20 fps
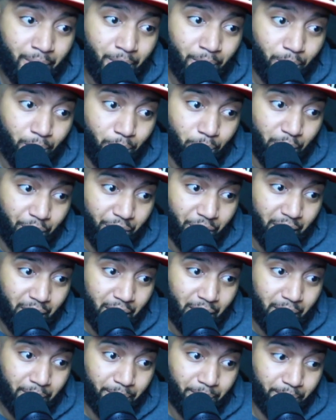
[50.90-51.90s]
with
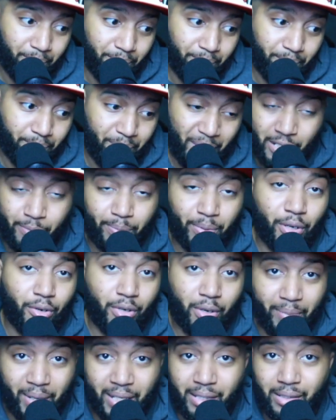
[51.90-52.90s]
the best player on the
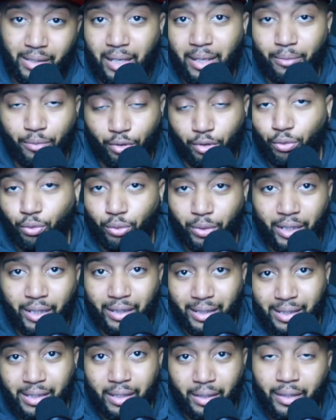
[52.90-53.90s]
best team, re-
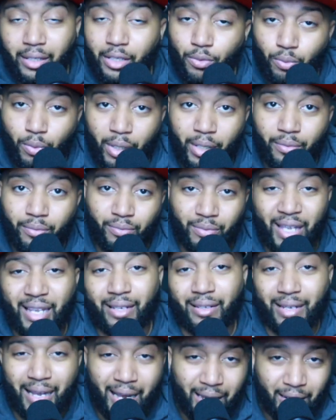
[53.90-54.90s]
realistically, is what that
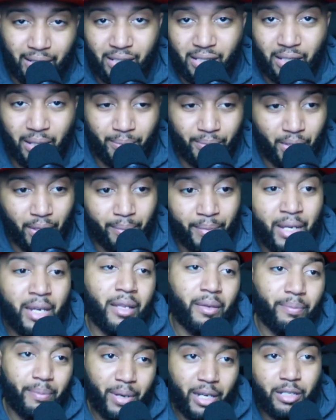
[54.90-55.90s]
kind of sums up.
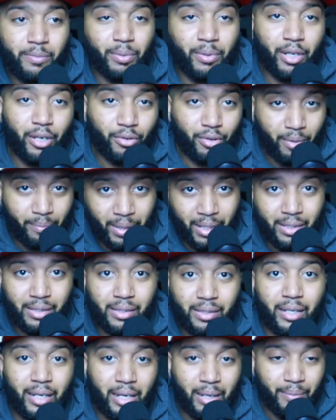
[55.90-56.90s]
Best player on the best
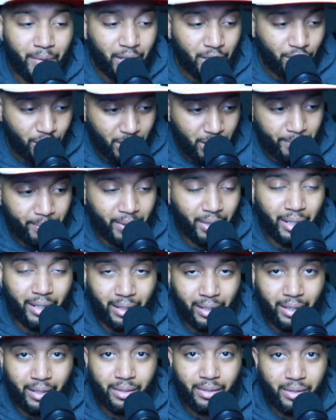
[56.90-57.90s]
team typically
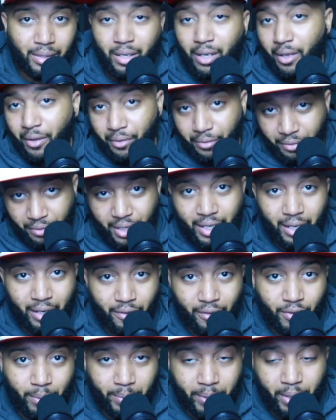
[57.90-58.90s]
gets the
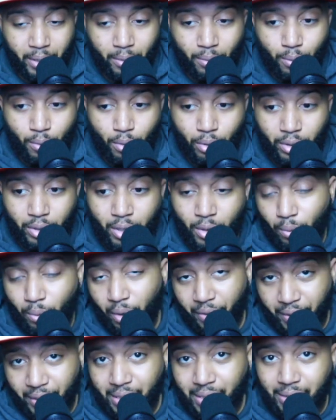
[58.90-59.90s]
MVP award. Well,
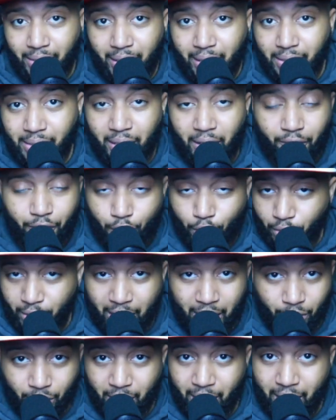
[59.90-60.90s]
this season, if you're not
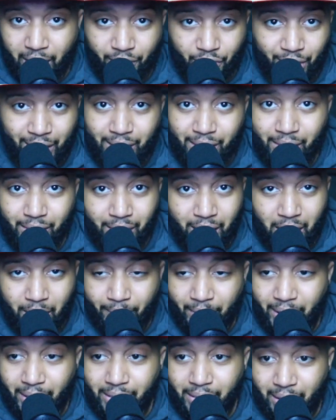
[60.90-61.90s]
going to have Jayson Tatum in
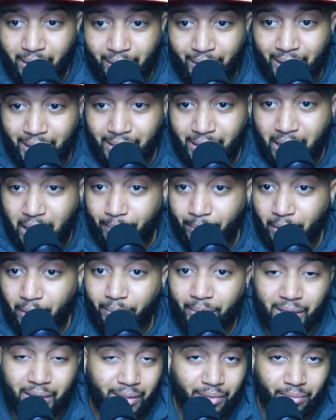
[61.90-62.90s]
that in that topic
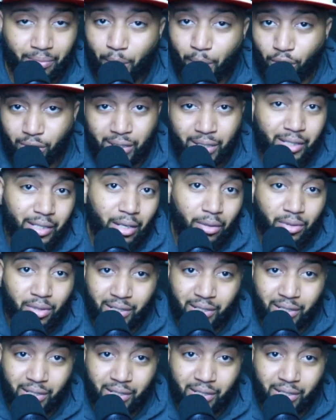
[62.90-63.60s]
because Boston Celtics